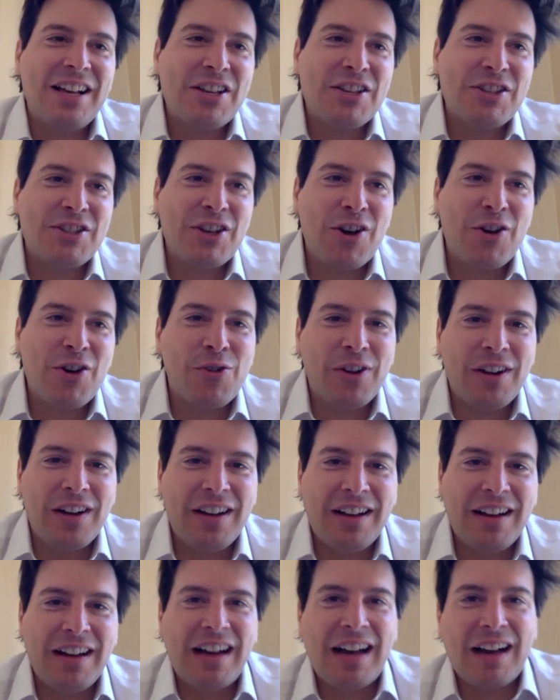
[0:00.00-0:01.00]
So
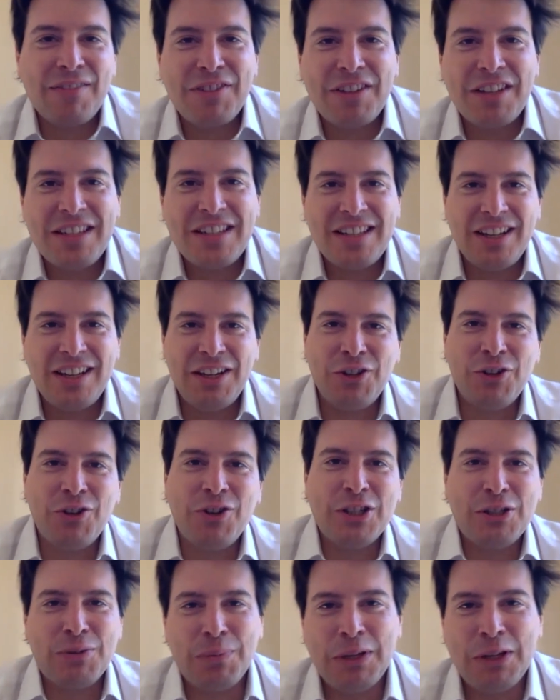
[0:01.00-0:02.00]
Javier Cedillo
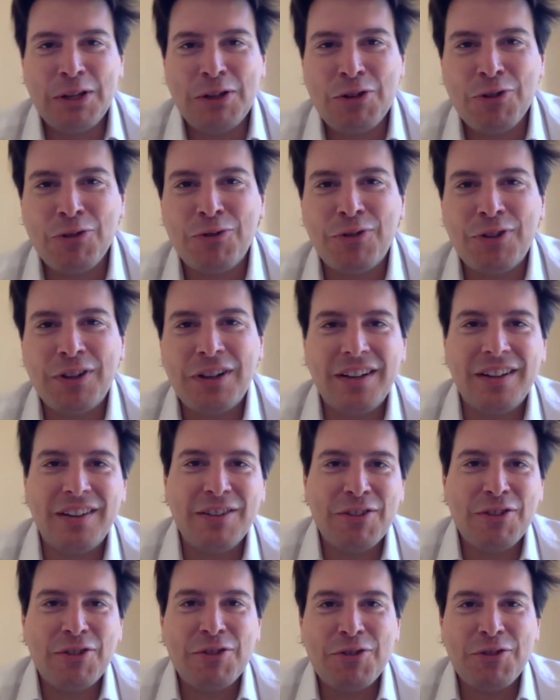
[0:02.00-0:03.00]
Espin,
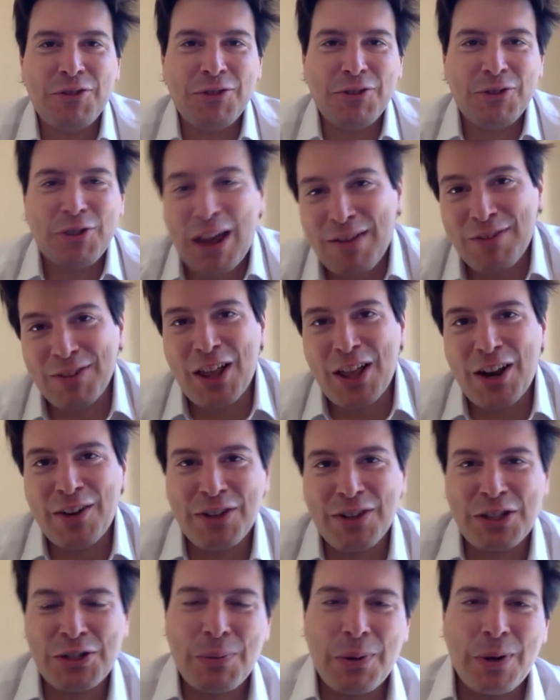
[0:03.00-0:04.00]
you have a lot of
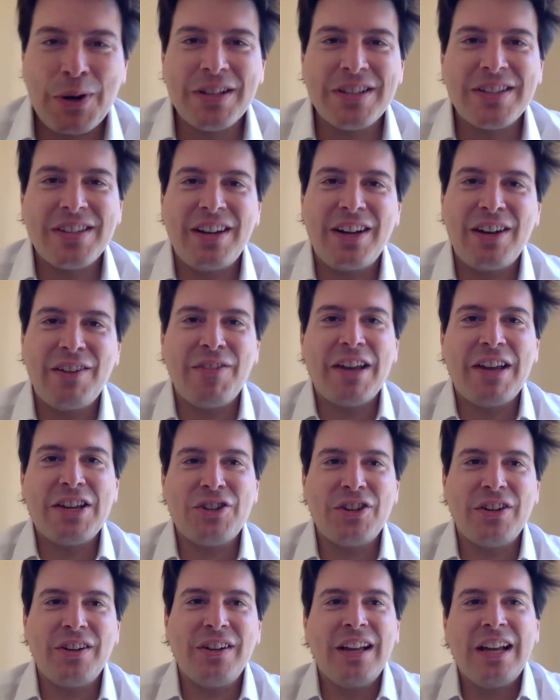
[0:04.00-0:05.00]
experience in
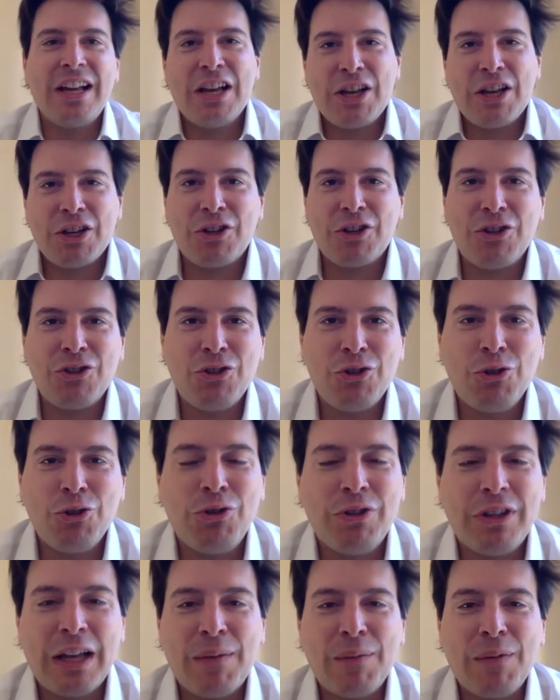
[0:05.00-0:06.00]
innovation. Could
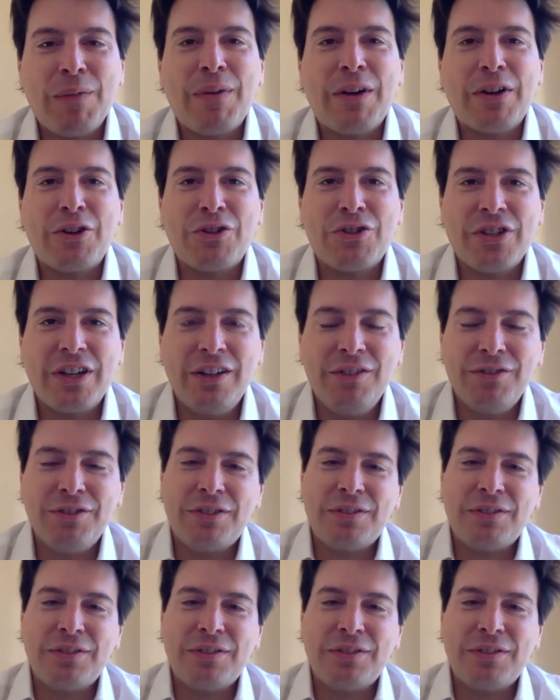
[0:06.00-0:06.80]
you tell me about yourself?